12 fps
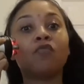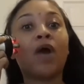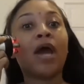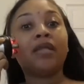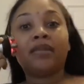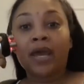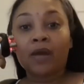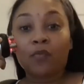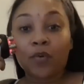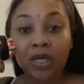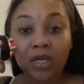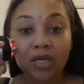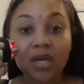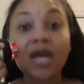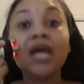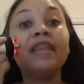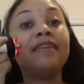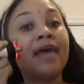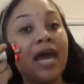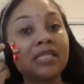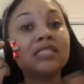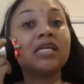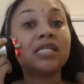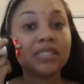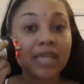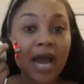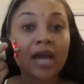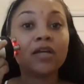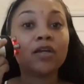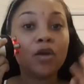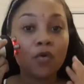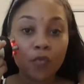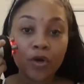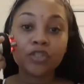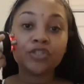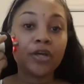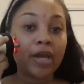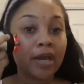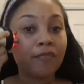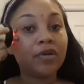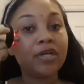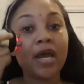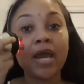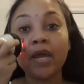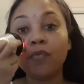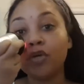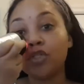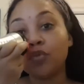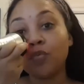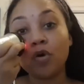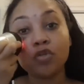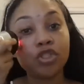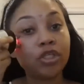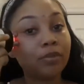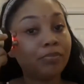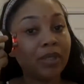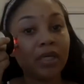and right that week? That's exactly what your everyday ritual should